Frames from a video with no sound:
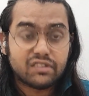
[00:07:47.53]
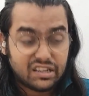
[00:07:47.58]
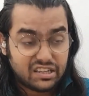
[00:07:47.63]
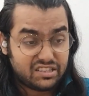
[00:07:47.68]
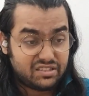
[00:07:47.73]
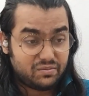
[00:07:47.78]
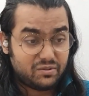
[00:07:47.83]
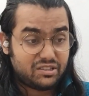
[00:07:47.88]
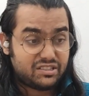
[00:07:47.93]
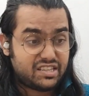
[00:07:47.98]

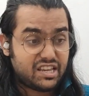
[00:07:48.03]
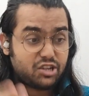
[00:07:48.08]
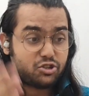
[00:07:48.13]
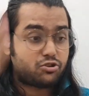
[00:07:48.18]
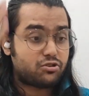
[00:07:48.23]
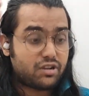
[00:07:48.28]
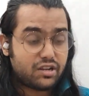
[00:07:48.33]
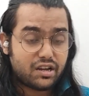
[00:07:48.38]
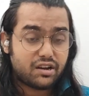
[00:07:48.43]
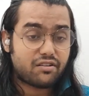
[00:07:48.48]
He's been
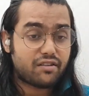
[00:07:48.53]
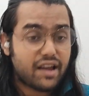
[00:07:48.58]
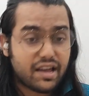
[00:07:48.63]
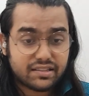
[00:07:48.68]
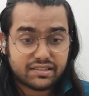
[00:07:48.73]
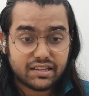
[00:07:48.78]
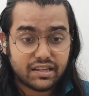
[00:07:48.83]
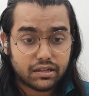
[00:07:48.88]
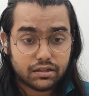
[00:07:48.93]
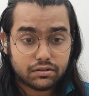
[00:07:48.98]
sexually
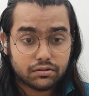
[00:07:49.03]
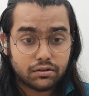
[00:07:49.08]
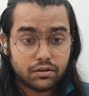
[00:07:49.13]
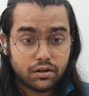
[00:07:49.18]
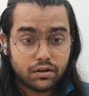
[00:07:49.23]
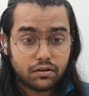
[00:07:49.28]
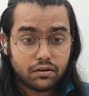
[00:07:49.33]
harassing